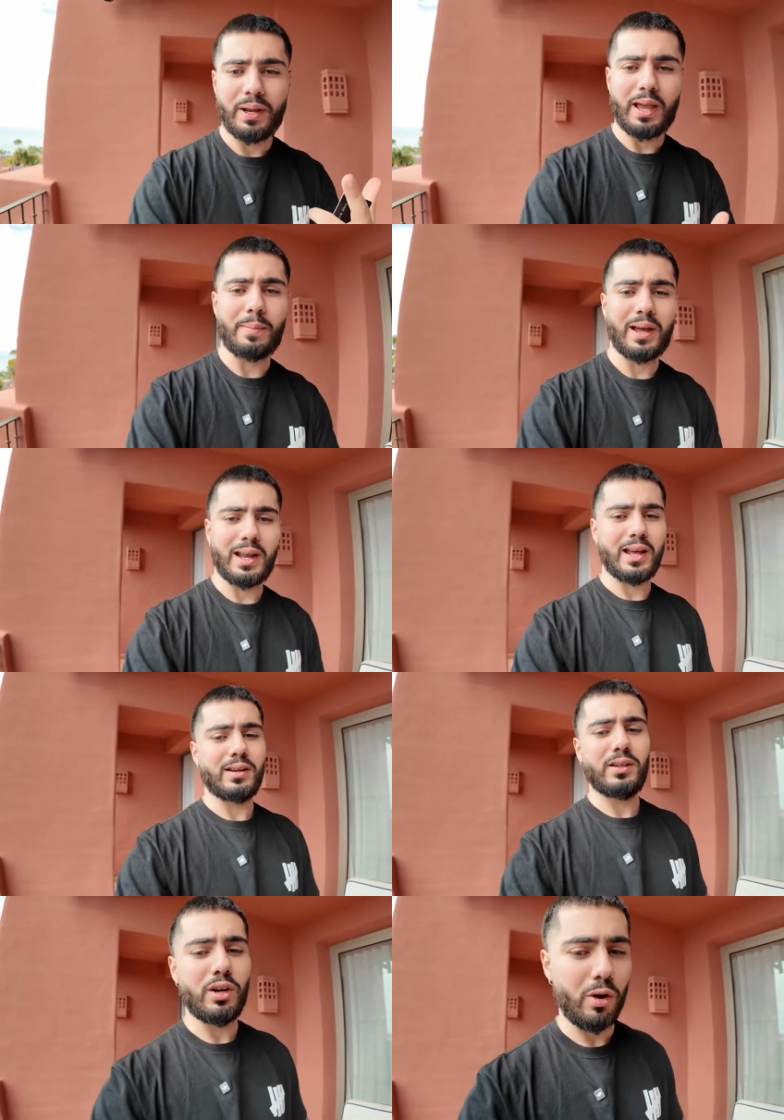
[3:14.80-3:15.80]
But yeah, man,
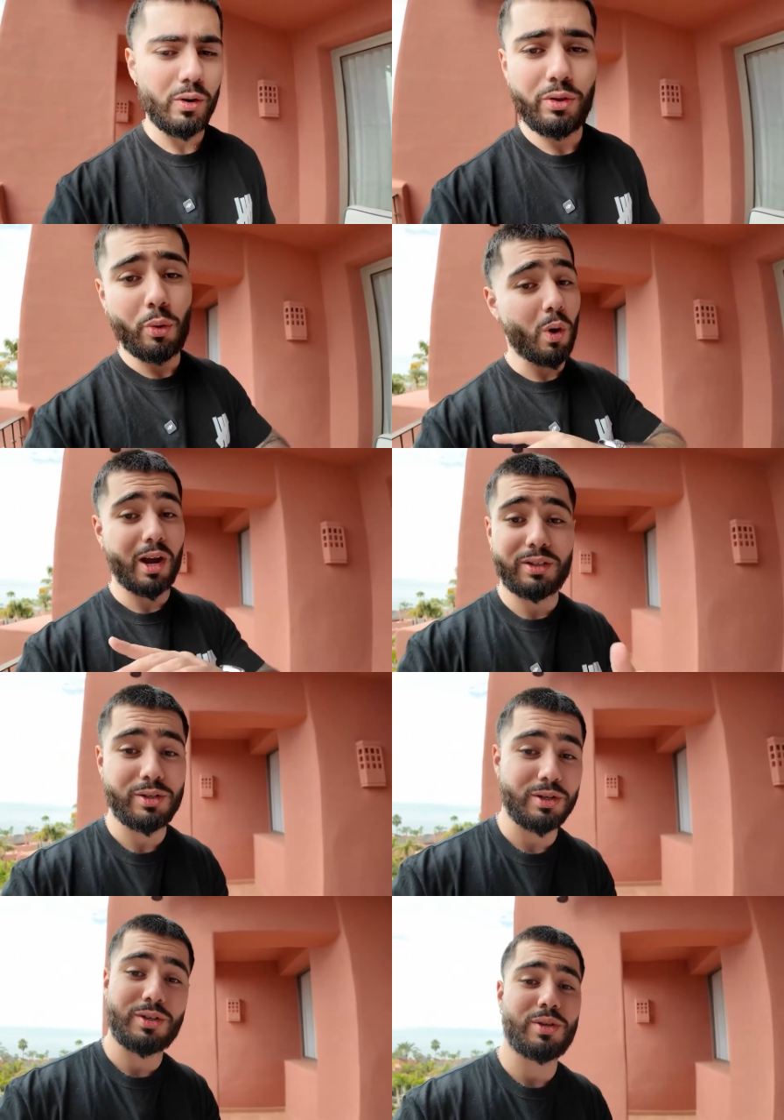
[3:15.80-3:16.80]
and you know, the work
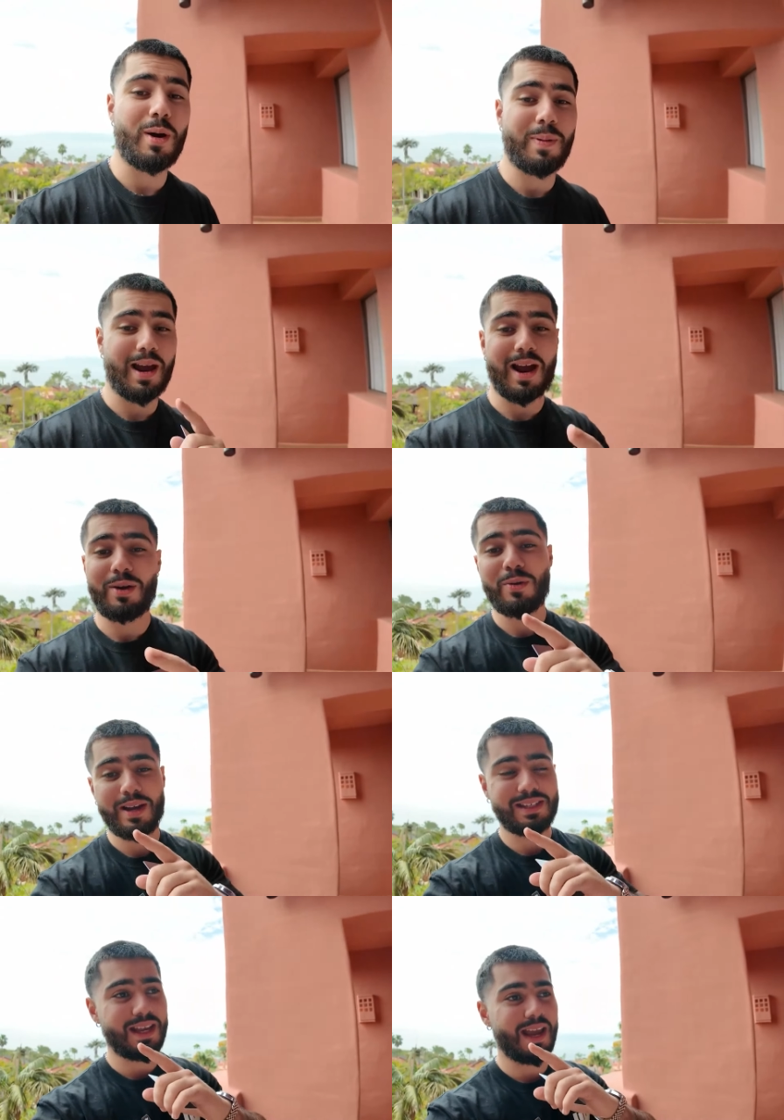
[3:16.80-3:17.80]
doesn't stop. Like I
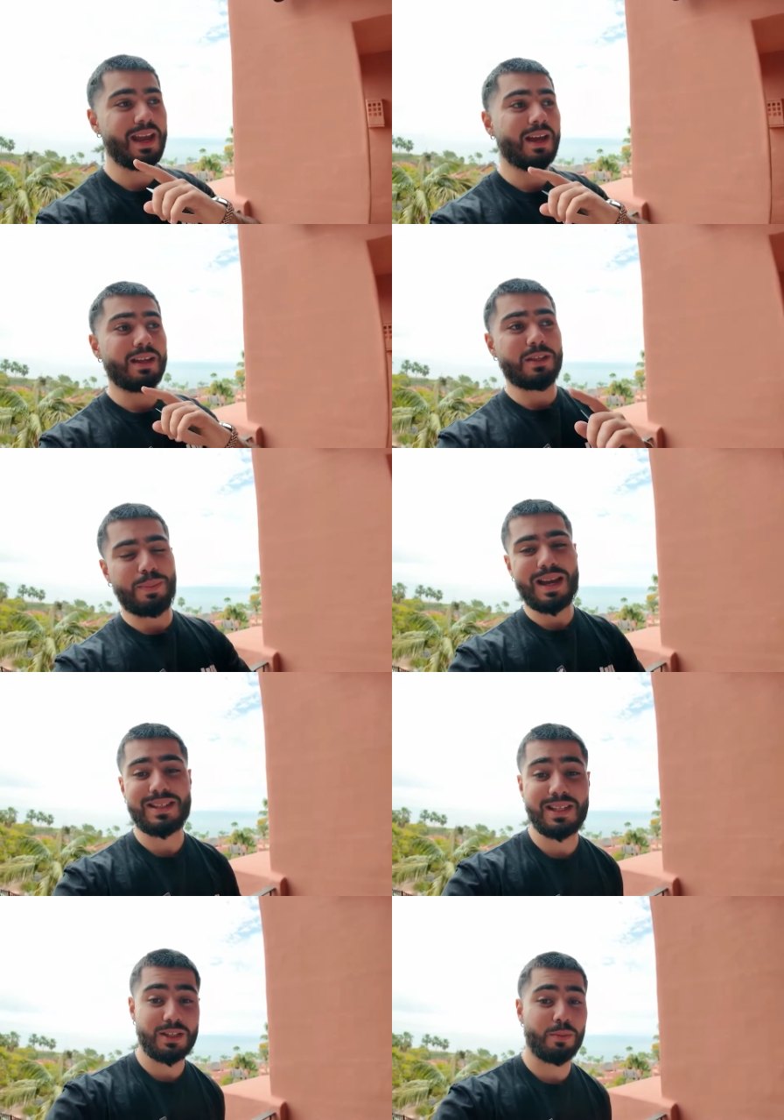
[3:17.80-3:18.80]
always say, it's
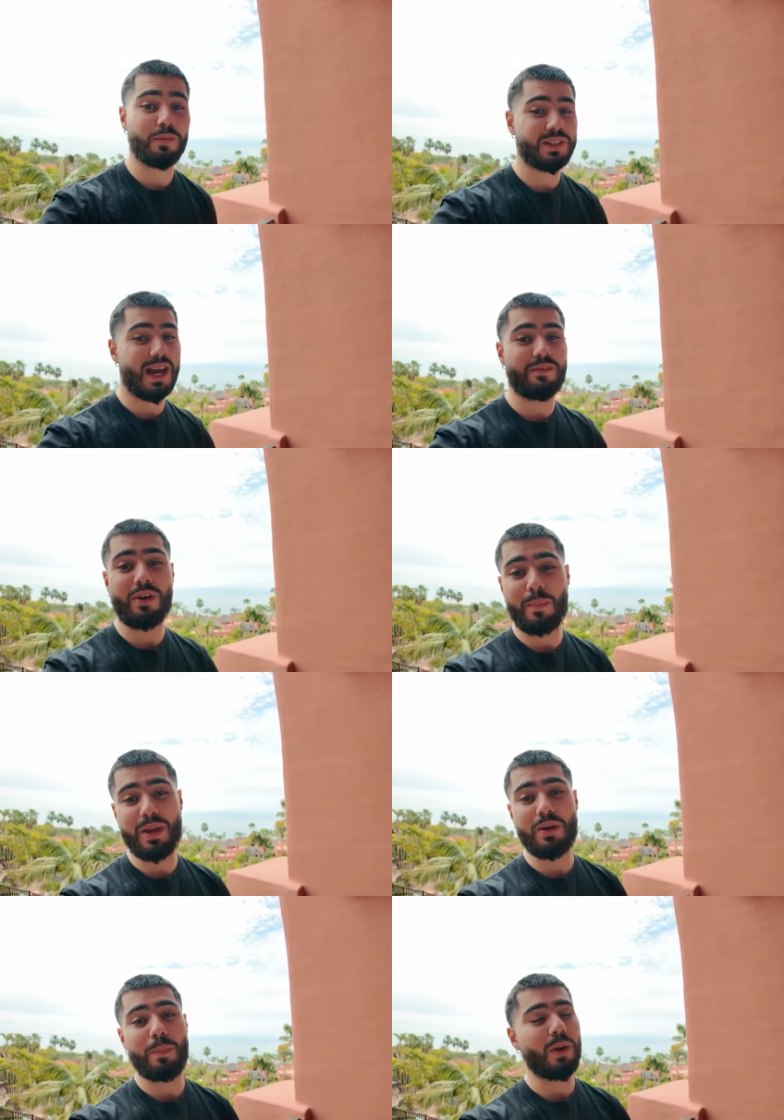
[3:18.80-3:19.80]
past six months that I've not
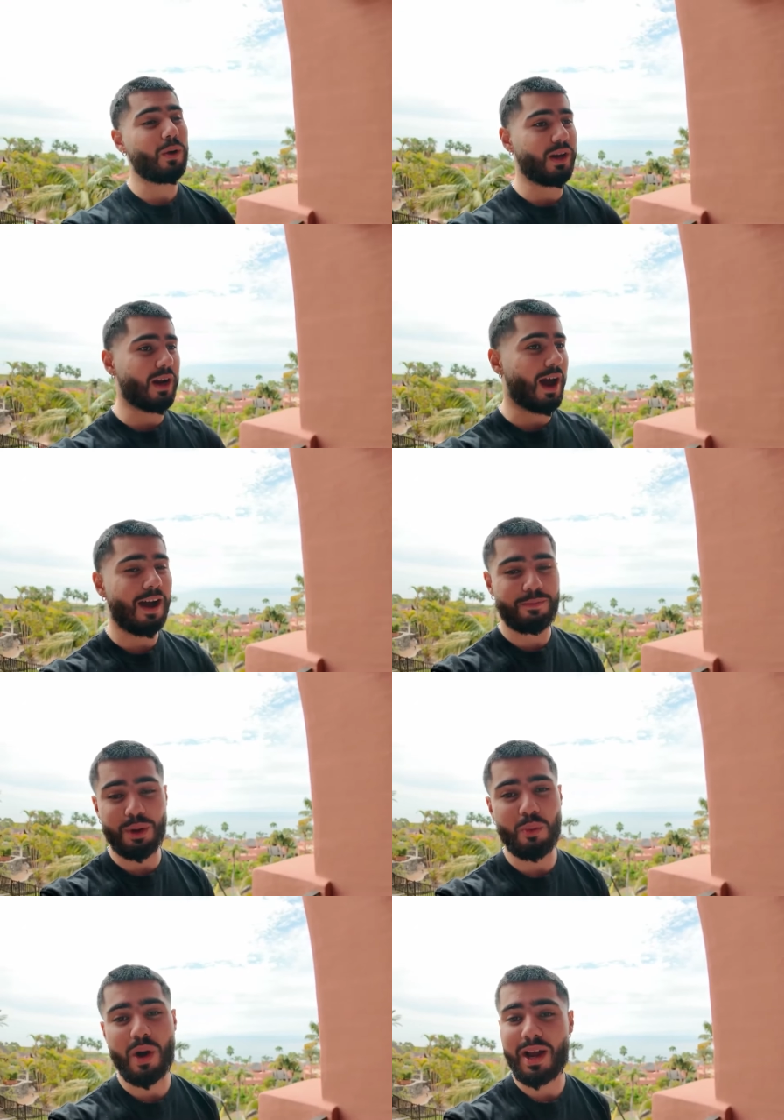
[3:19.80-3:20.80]
been uploading, I've
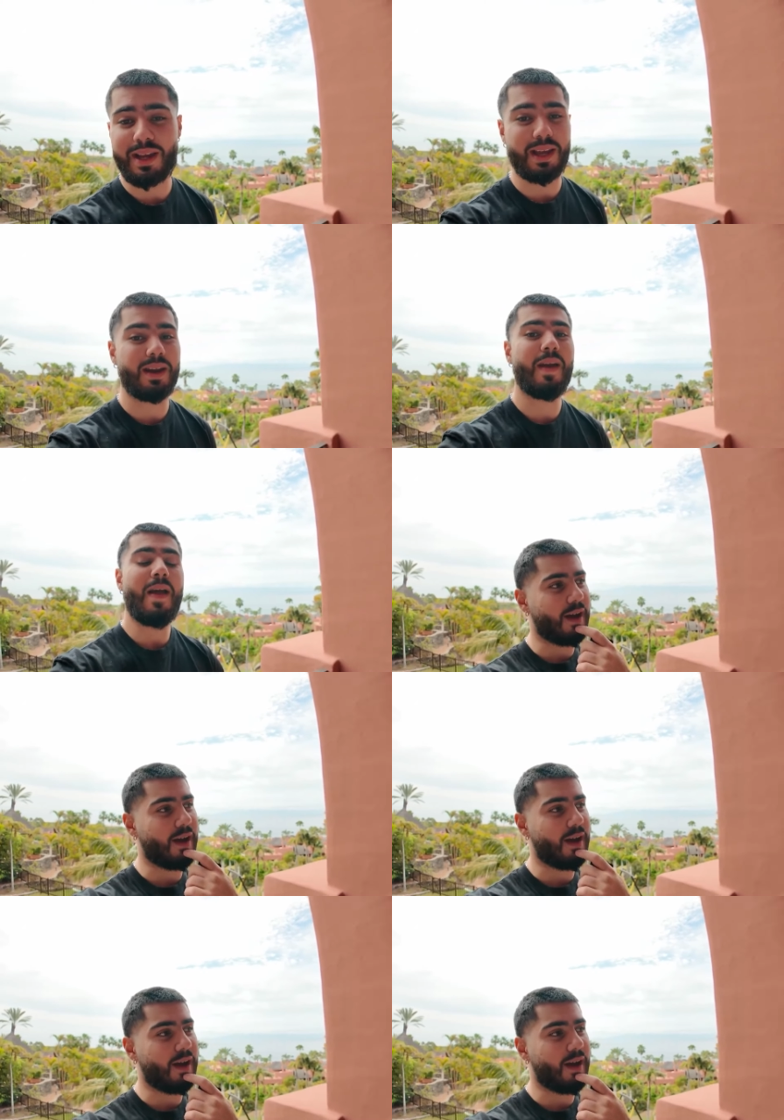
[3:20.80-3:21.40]
been working.